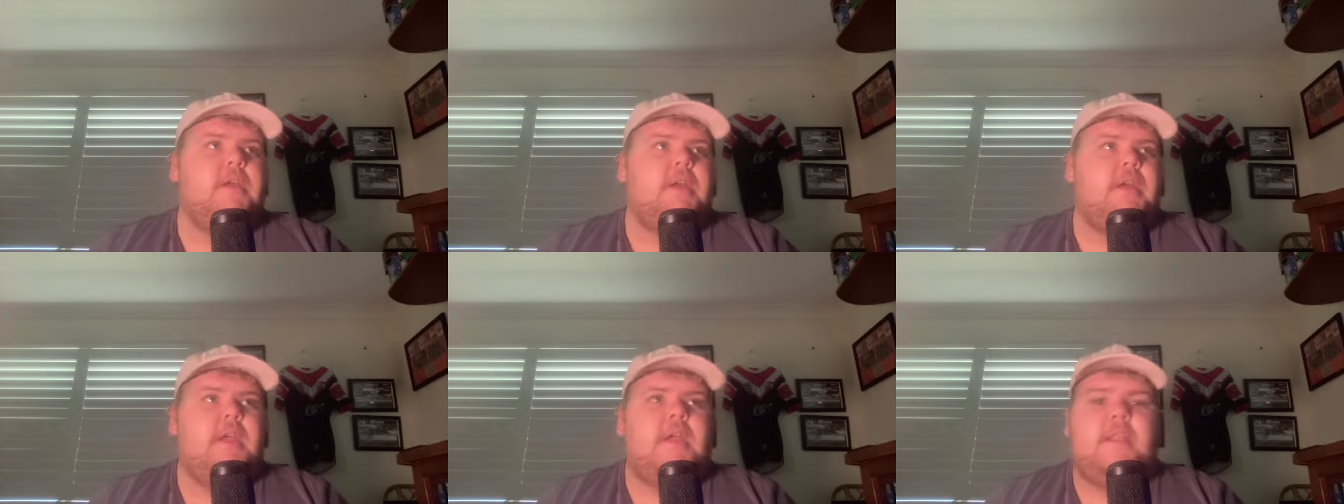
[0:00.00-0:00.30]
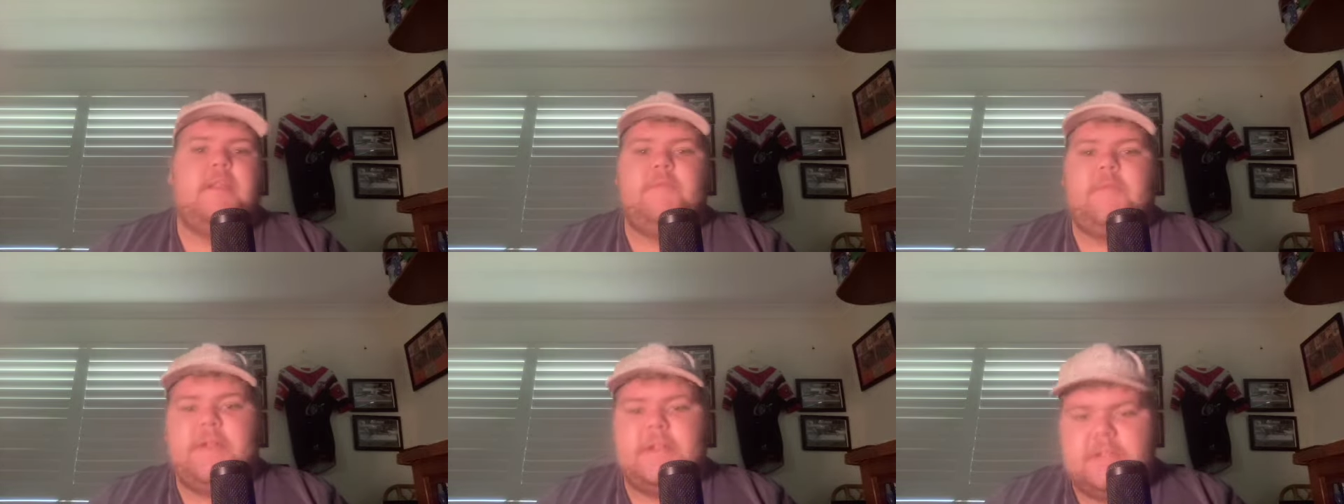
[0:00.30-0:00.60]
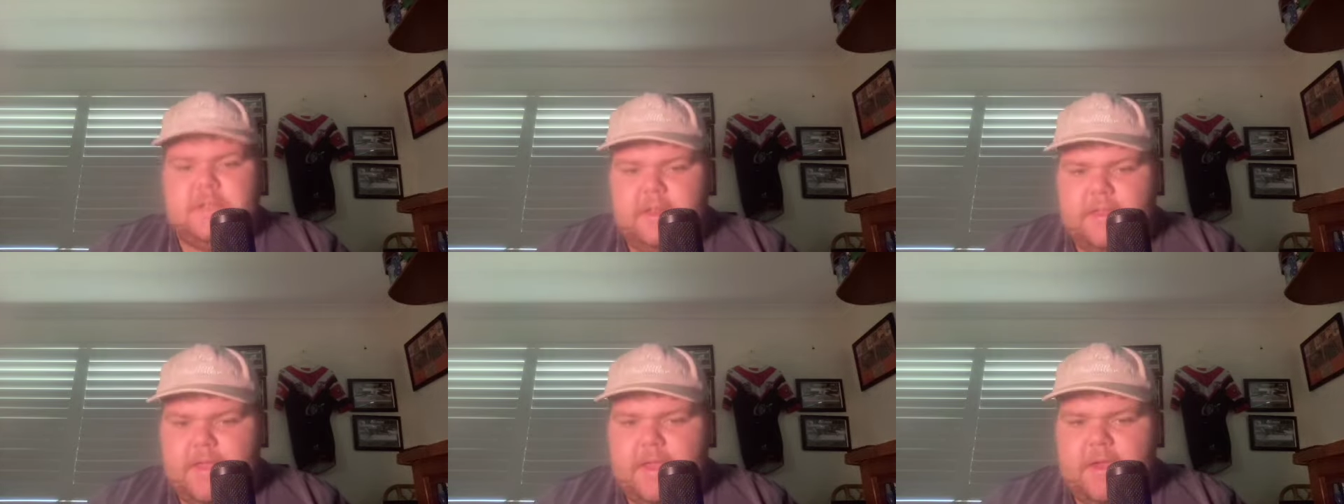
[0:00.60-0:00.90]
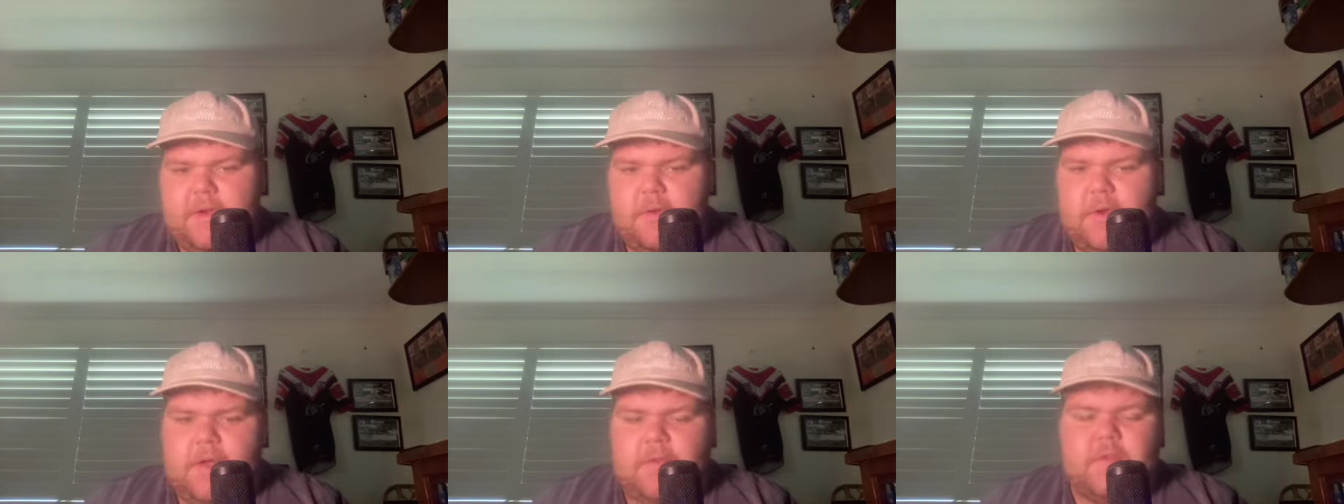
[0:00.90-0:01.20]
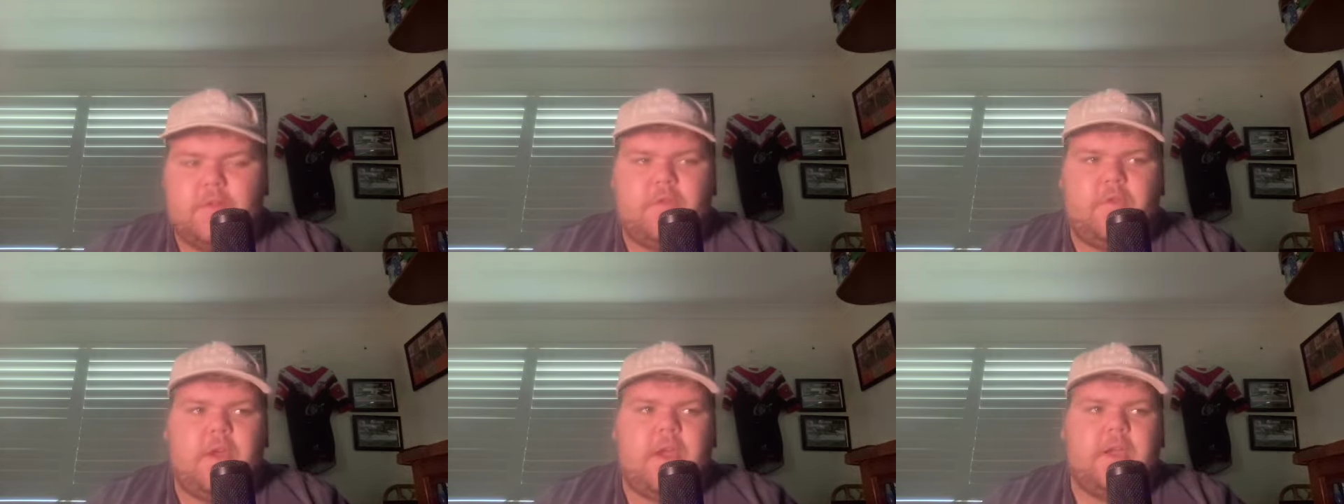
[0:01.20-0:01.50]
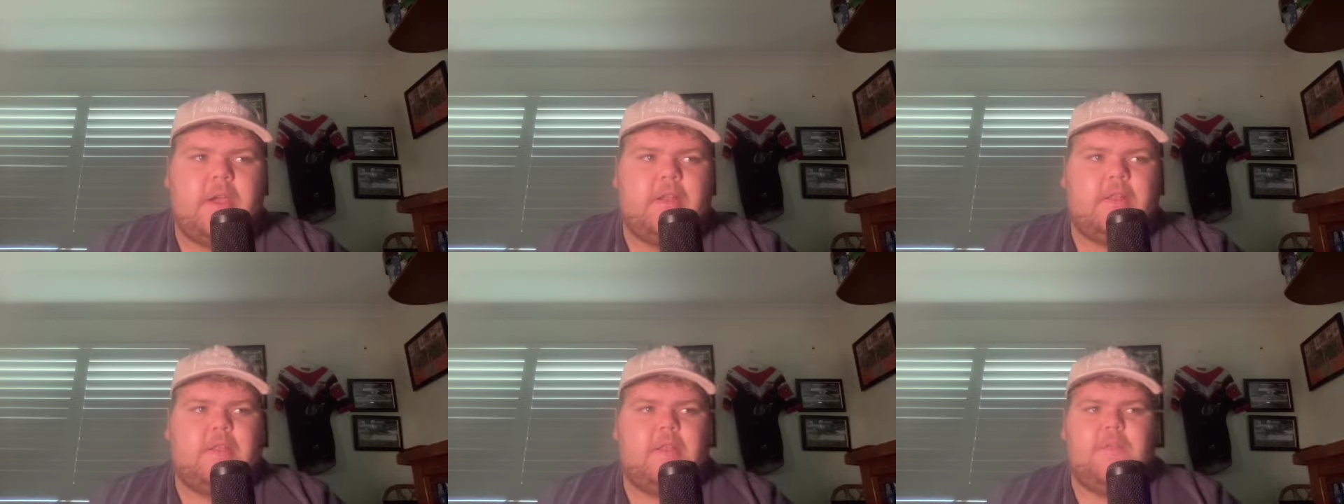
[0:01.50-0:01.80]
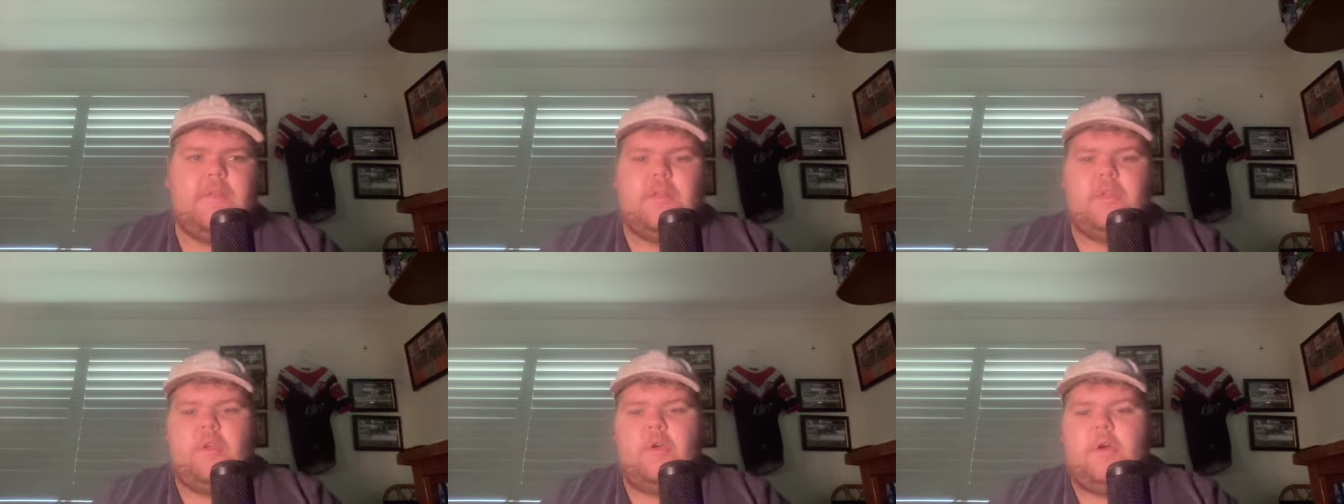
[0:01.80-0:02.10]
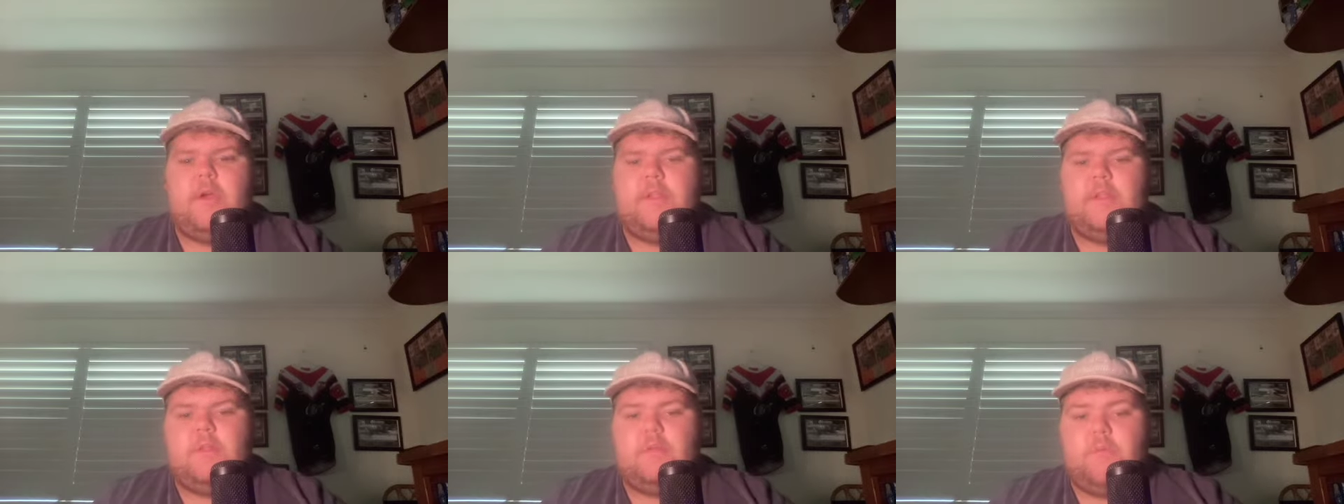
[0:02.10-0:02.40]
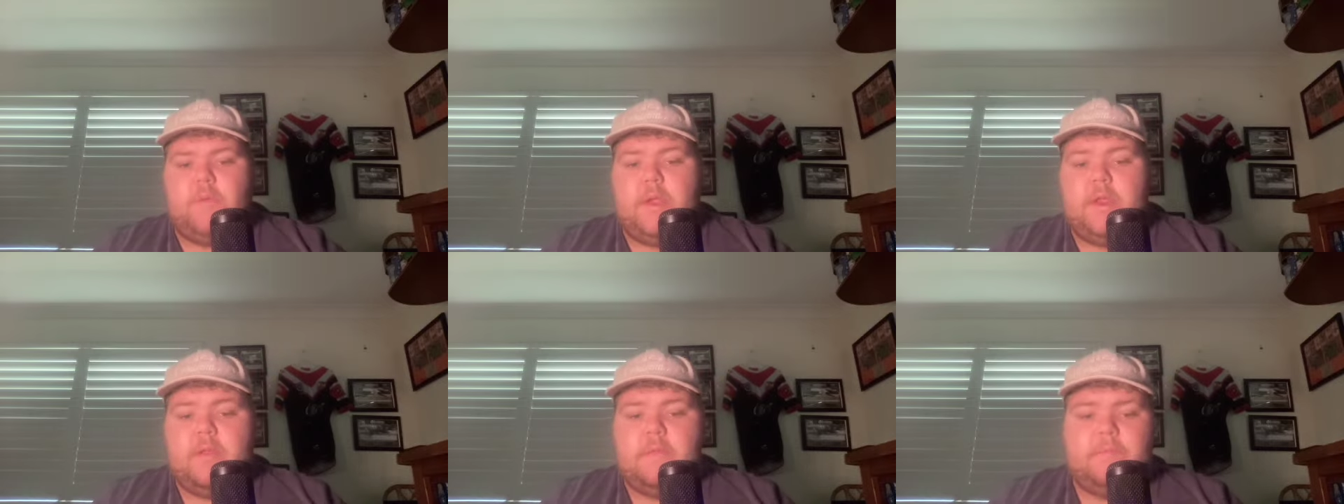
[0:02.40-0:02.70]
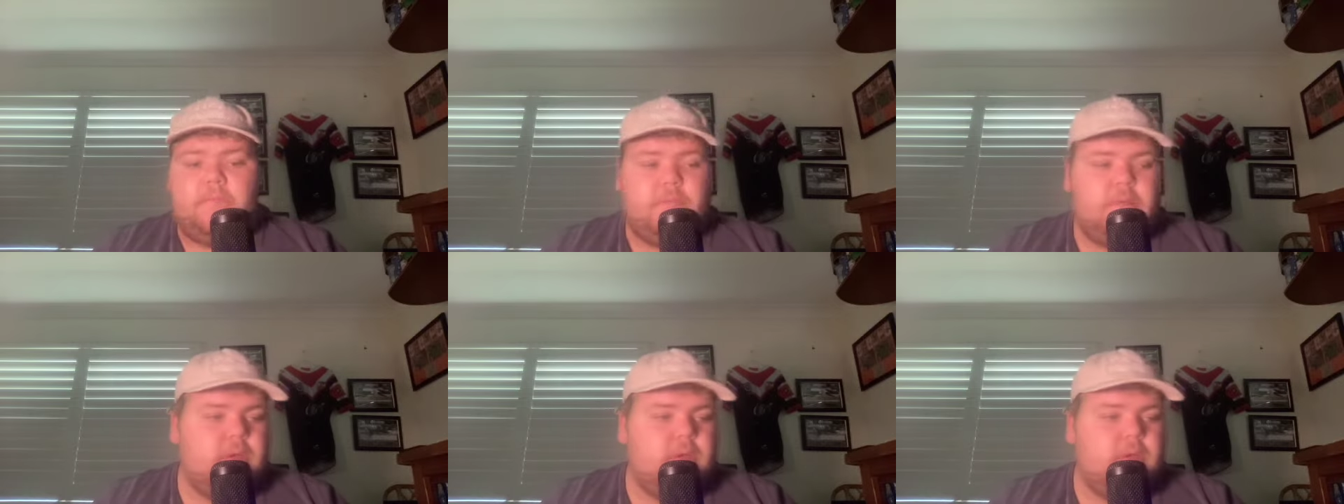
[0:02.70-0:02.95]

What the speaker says: and eventually they cracked the Dragons and the Titans win.